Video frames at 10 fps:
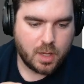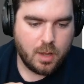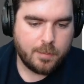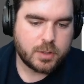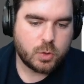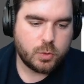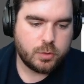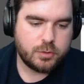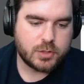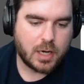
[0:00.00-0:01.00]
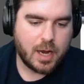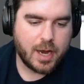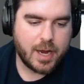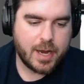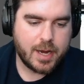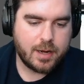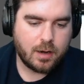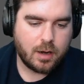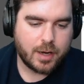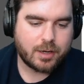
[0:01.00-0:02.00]
because I
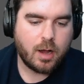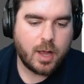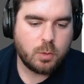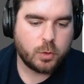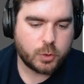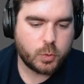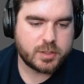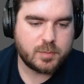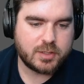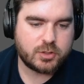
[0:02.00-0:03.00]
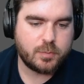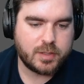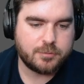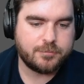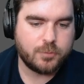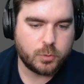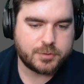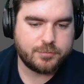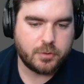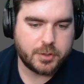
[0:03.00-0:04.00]
kind of want the Questing Beast to be the Force
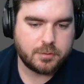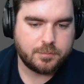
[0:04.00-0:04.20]
fodder.